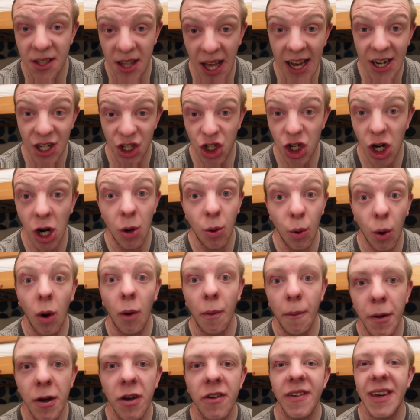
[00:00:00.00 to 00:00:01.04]
that show or
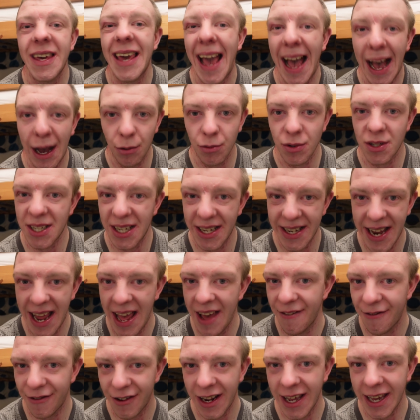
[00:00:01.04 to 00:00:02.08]
movie out to
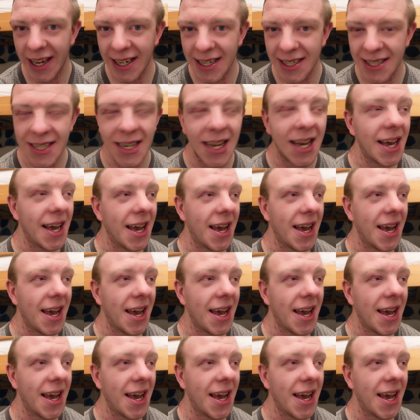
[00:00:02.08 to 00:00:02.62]
Netflix.